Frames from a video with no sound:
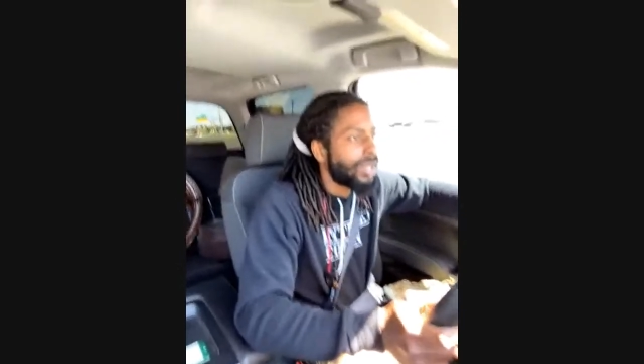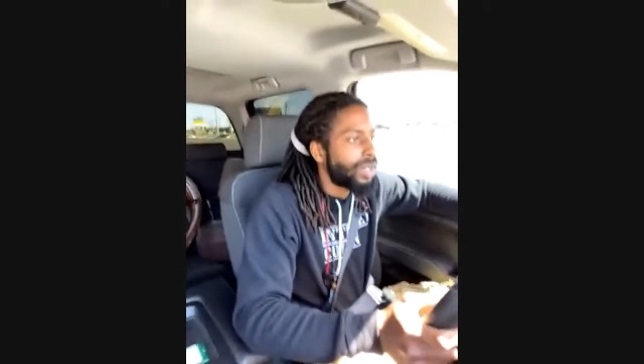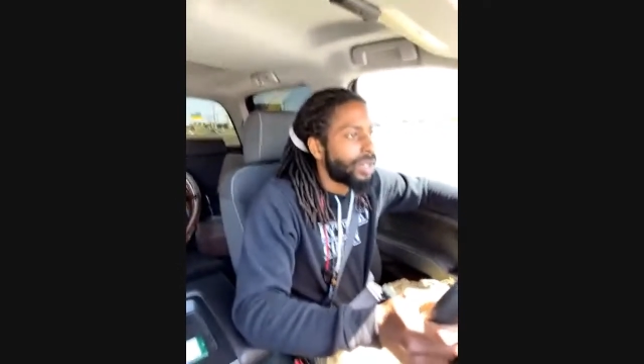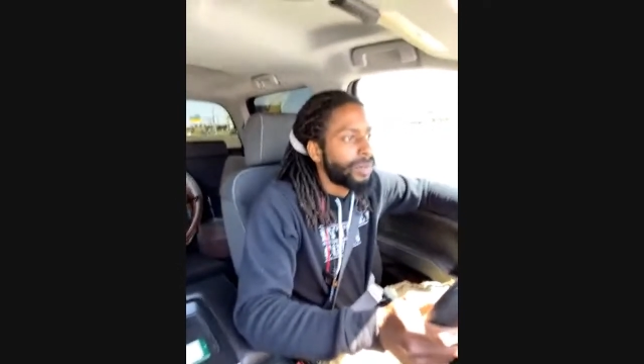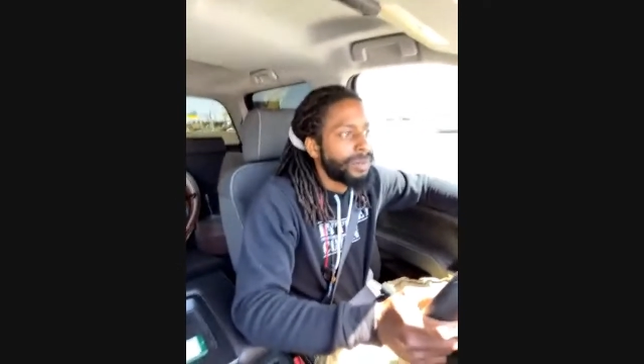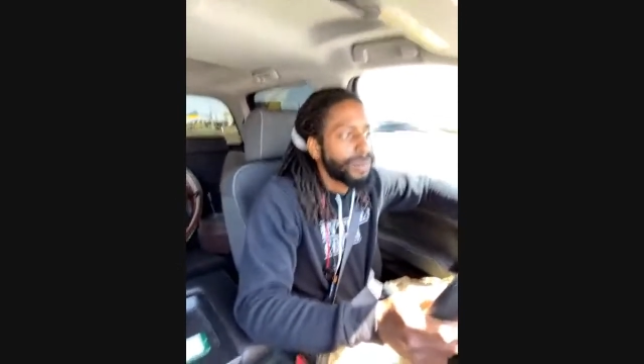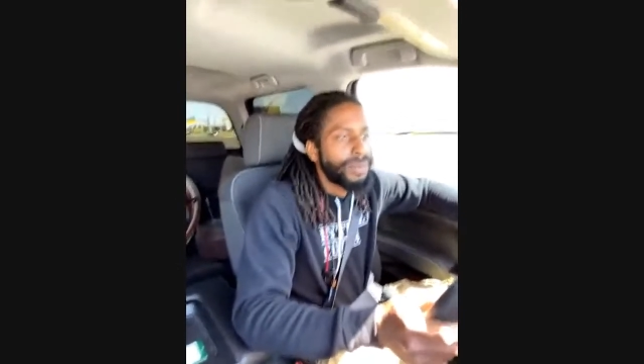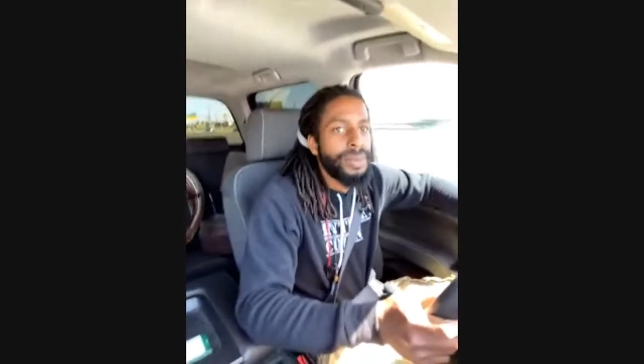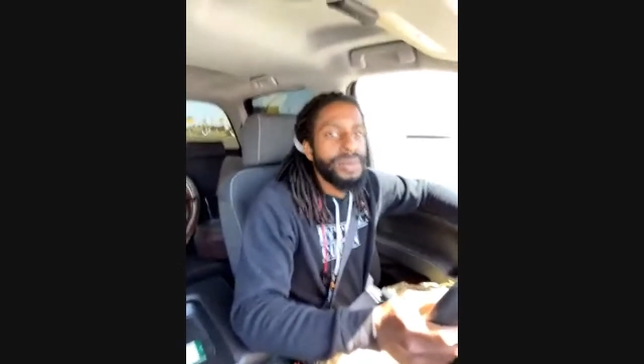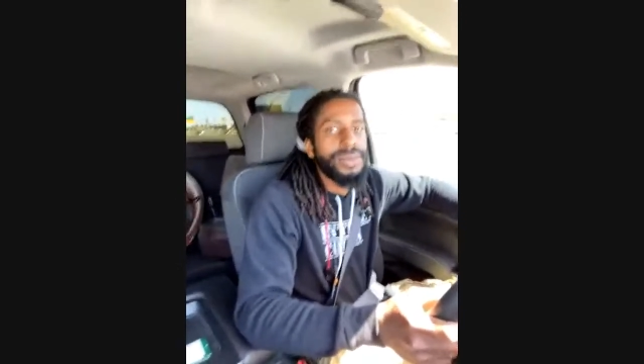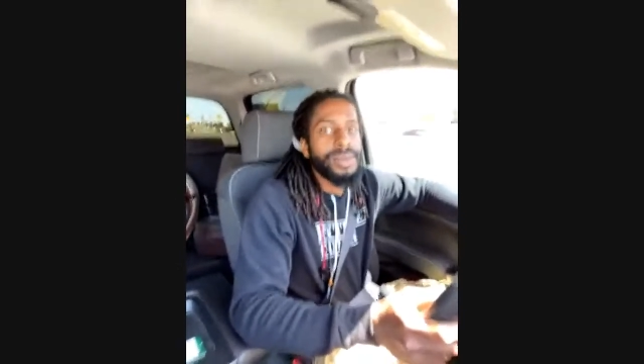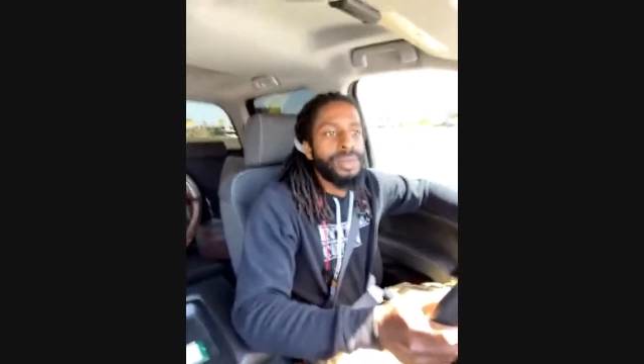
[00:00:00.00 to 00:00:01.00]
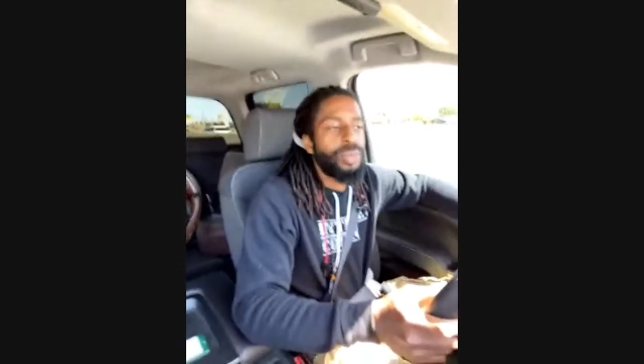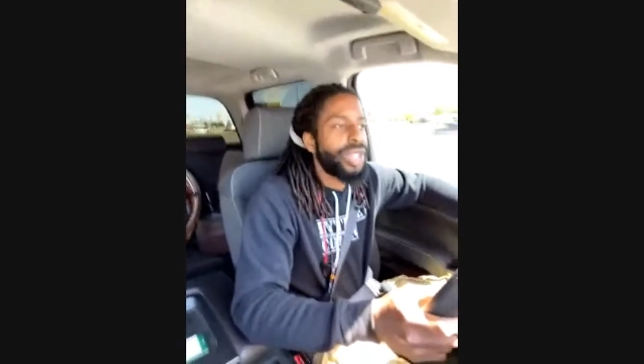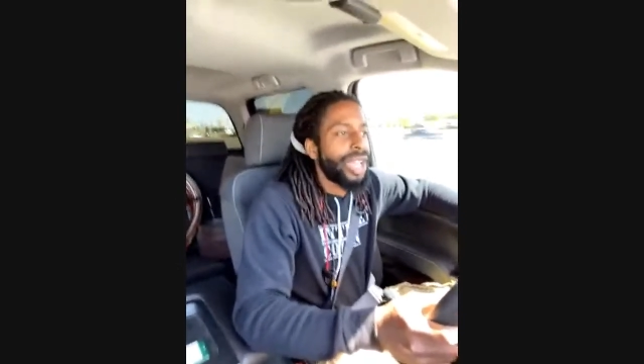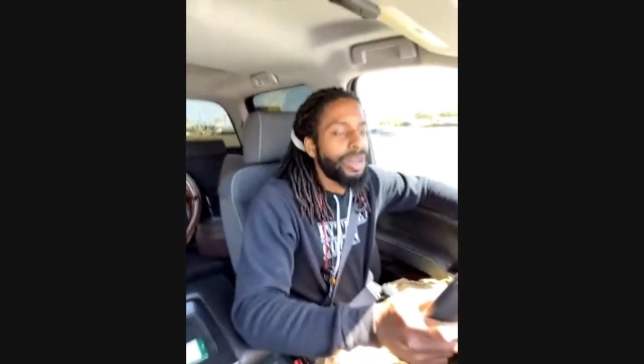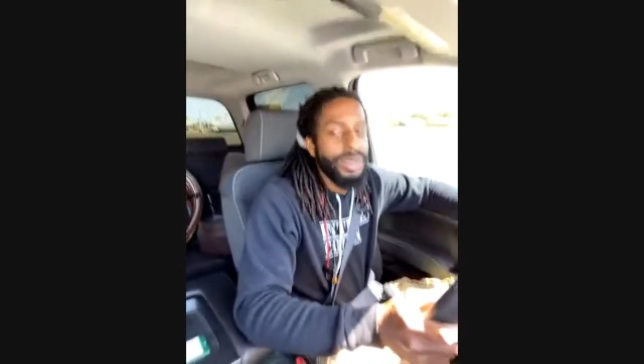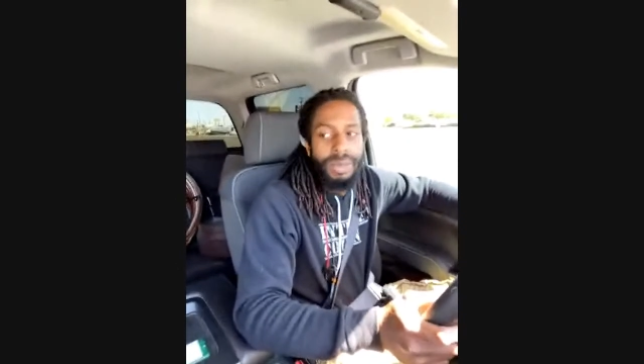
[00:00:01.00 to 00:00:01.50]
and we
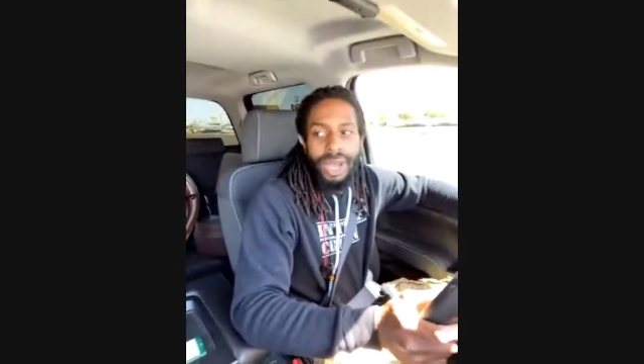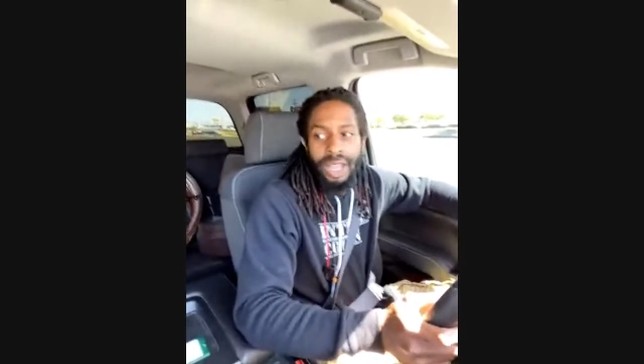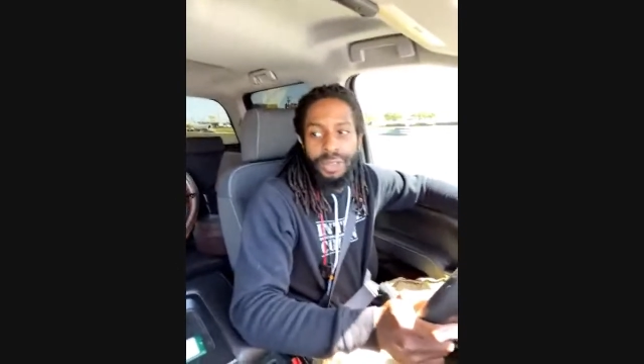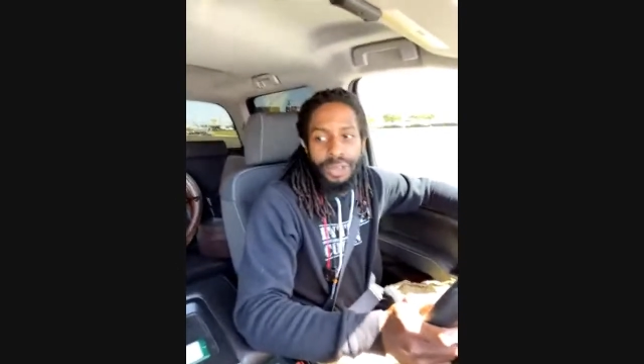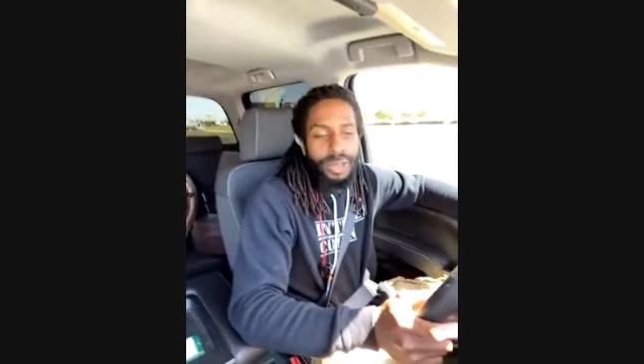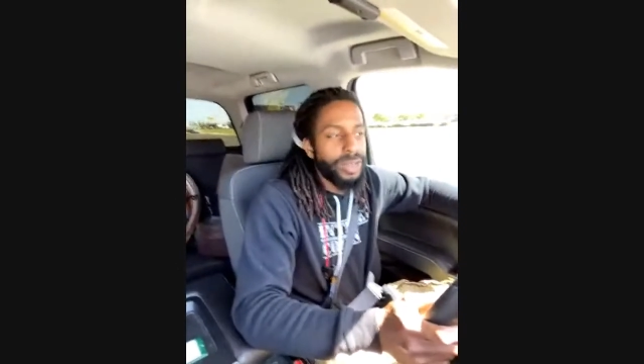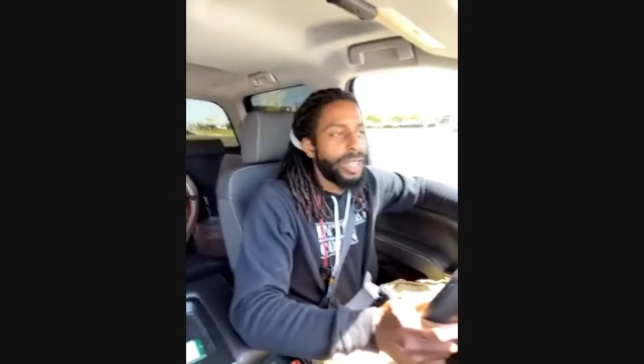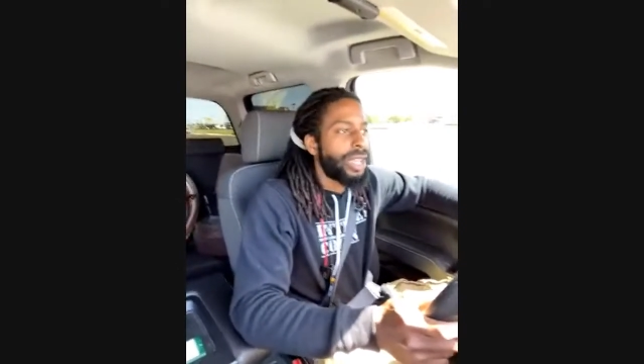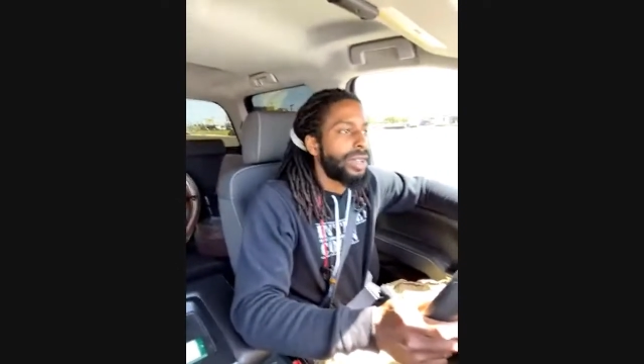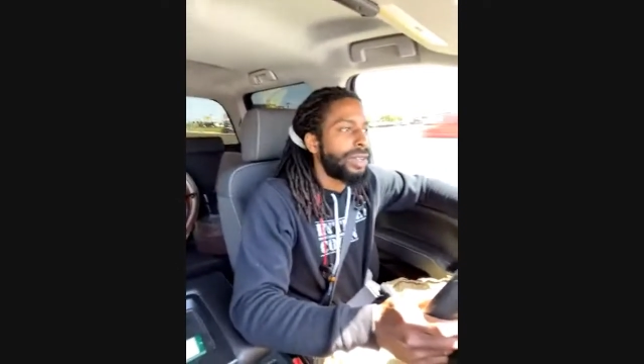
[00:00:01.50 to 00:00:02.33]
got to be mindful of that.